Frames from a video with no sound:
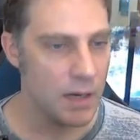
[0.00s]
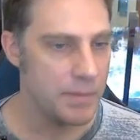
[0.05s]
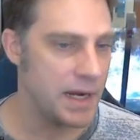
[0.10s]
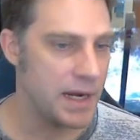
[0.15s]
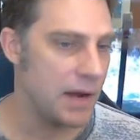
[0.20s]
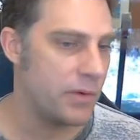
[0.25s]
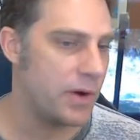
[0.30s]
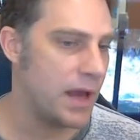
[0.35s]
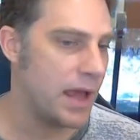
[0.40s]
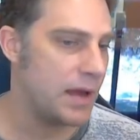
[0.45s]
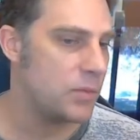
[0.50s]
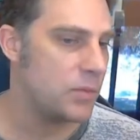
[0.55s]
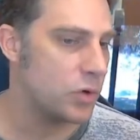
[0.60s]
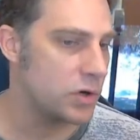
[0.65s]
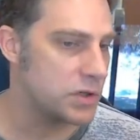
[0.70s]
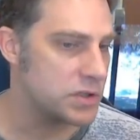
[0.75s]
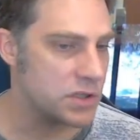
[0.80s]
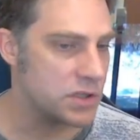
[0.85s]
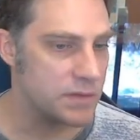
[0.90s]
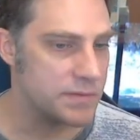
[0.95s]
And I would
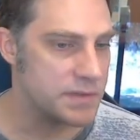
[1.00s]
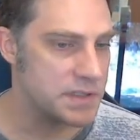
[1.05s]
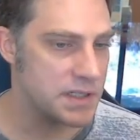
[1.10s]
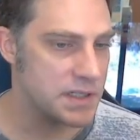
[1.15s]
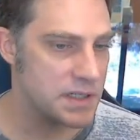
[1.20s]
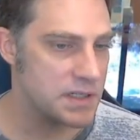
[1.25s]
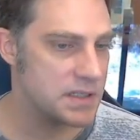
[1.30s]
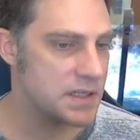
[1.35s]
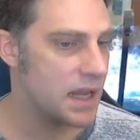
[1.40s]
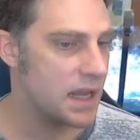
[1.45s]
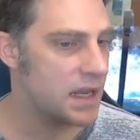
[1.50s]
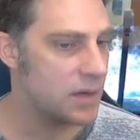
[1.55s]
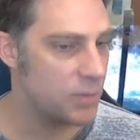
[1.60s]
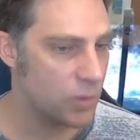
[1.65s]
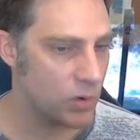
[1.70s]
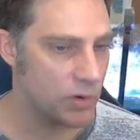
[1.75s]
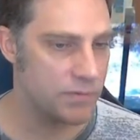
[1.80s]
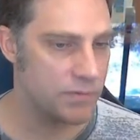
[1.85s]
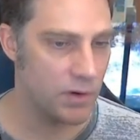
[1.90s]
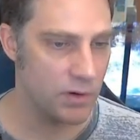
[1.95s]
add more services
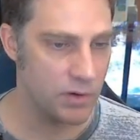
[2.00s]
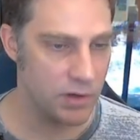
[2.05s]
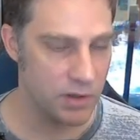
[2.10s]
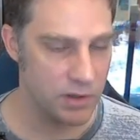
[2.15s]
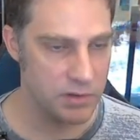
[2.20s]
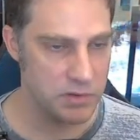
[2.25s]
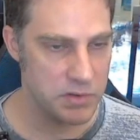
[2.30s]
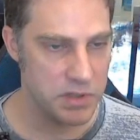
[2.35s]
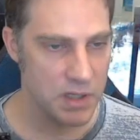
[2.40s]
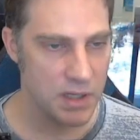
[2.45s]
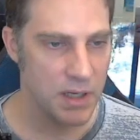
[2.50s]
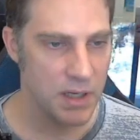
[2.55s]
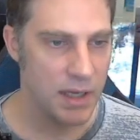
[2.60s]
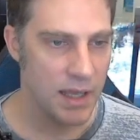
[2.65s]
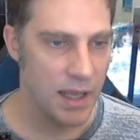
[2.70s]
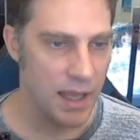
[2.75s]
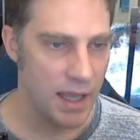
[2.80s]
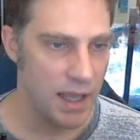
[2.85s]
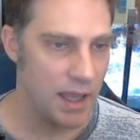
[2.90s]
and more photos.